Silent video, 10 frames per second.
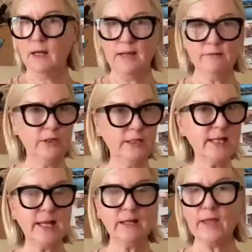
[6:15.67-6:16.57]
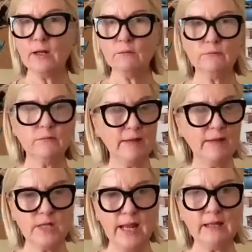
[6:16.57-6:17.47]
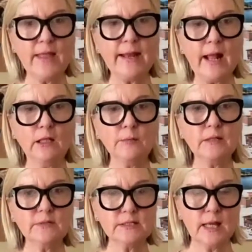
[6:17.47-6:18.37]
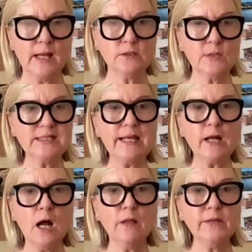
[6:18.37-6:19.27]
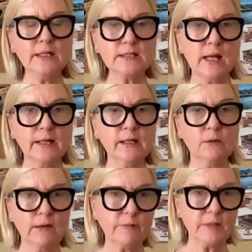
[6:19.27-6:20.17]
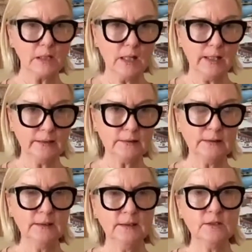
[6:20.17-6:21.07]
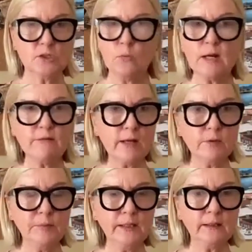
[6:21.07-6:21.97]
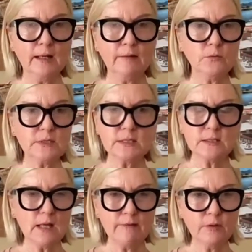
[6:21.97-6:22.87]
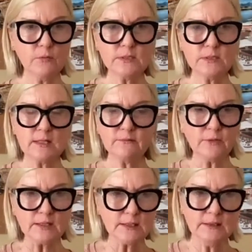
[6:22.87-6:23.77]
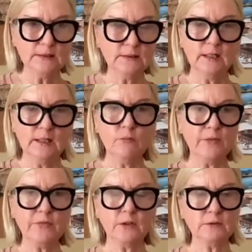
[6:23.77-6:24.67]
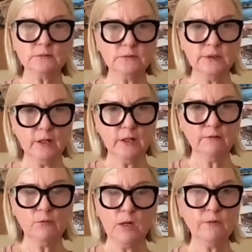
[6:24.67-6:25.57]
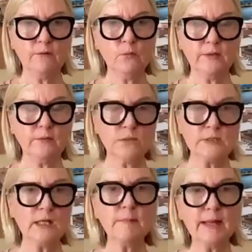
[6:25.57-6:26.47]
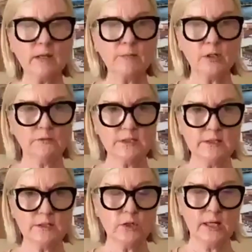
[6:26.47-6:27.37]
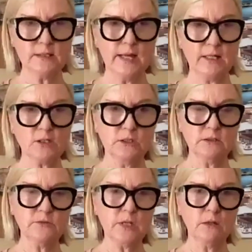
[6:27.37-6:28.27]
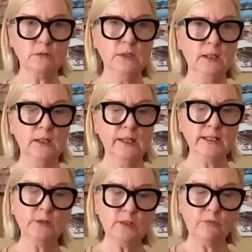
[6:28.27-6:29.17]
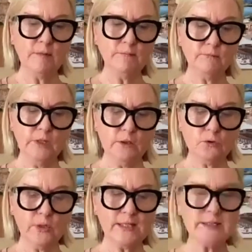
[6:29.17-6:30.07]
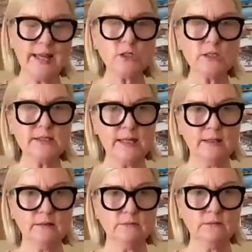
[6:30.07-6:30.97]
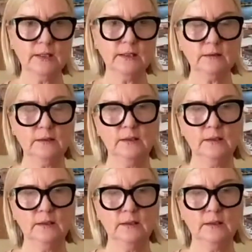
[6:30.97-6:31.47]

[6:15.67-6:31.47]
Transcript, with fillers: I've already taken that up. I've taken that element of anxiety. So I take all the anxiety away from the client. So whatever that would be, everyone's everyone's different of what they're, you know, of, of, of what, what's going to make them nervous in the transaction. So it's, it's from, you know, transactions end, right?